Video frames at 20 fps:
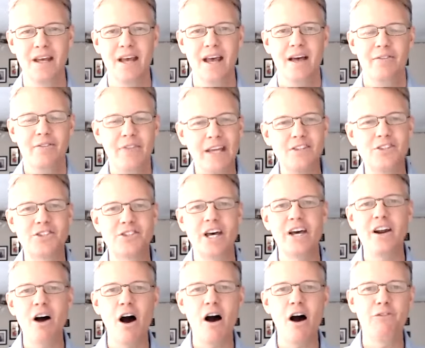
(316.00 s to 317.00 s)
They
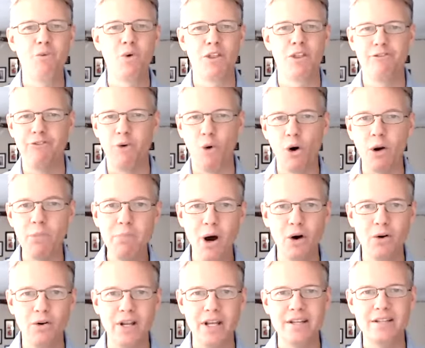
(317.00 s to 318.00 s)
set off with four
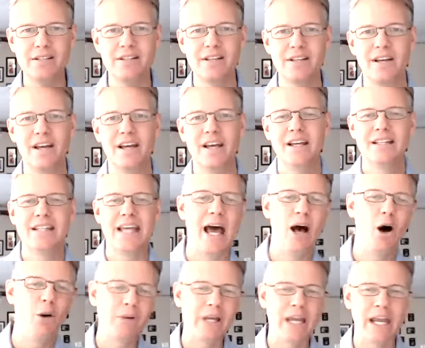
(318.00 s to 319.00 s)
ponies to
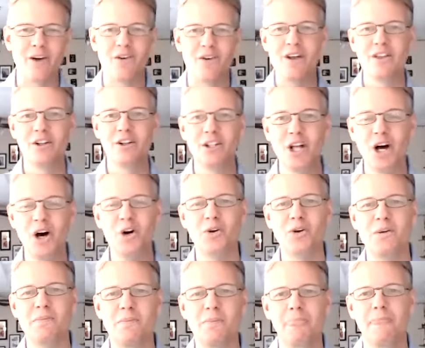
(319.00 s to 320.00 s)
help carry the
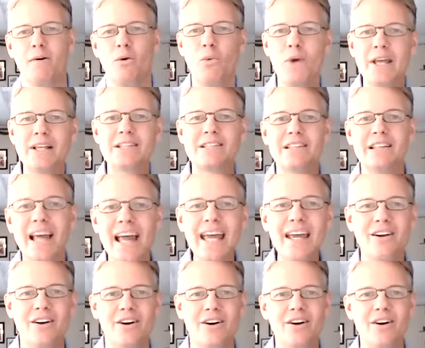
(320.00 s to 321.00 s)
load. Weeks
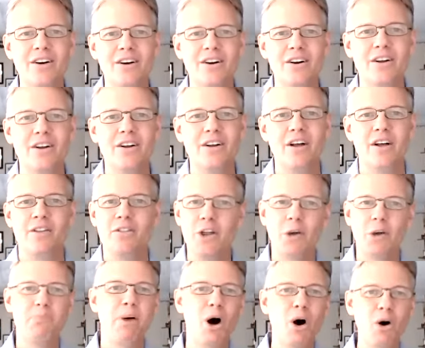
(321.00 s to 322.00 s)
later,
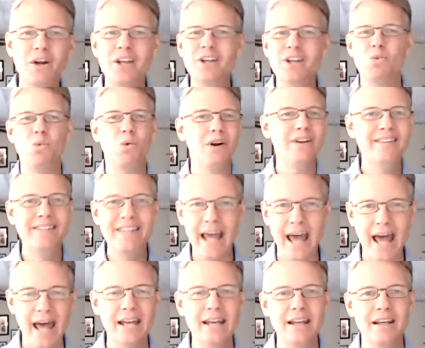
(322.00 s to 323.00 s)
their ponies were
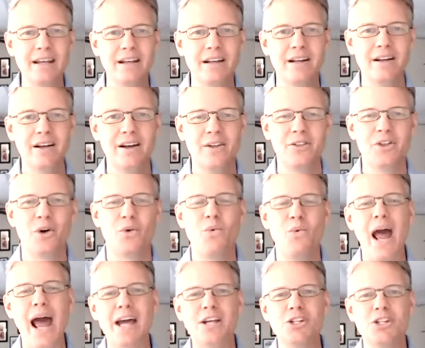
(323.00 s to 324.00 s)
dead, their
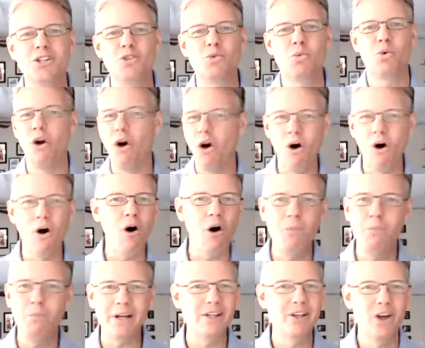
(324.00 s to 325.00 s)
rations were all
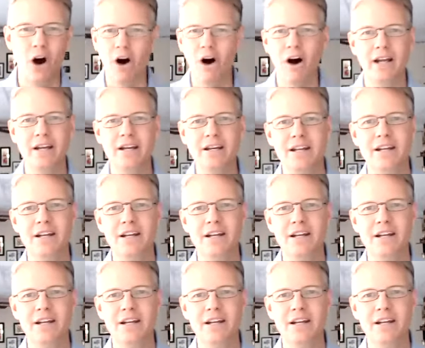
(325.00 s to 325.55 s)
but gone,